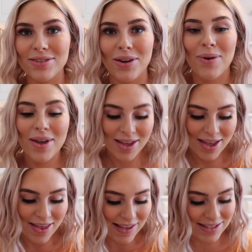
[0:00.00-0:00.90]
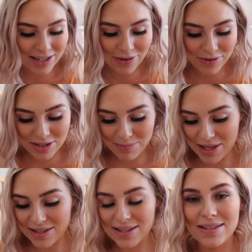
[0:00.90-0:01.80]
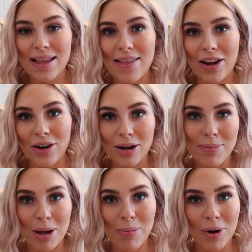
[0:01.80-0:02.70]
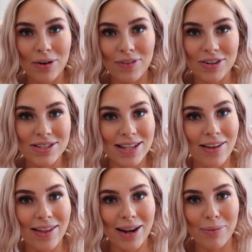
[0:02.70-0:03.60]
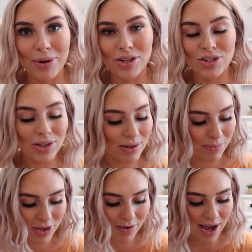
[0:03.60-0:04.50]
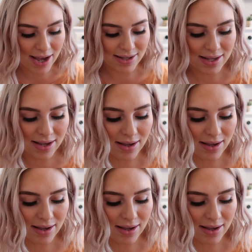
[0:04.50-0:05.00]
So they sent over some pieces that are going to be a part of their sale and I wanted to share them with you guys.